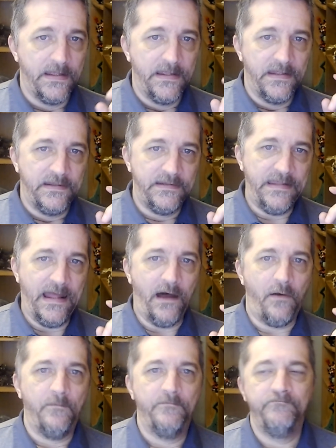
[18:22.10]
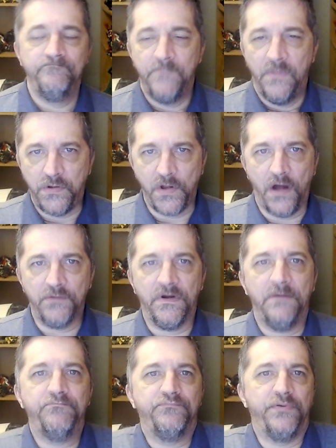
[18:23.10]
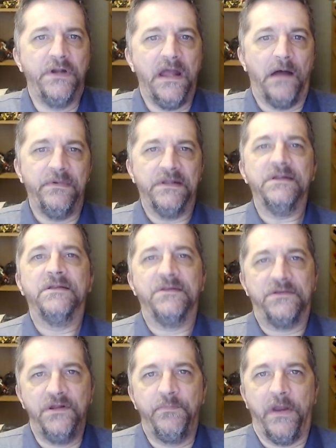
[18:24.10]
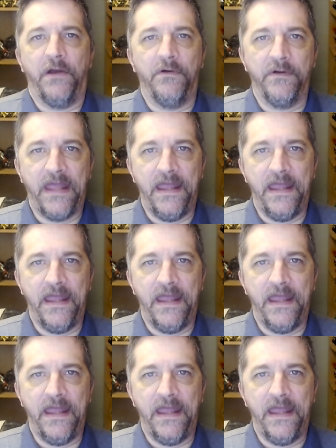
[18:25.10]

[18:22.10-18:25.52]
Now, genre, pretty obvious. It's a superhero game.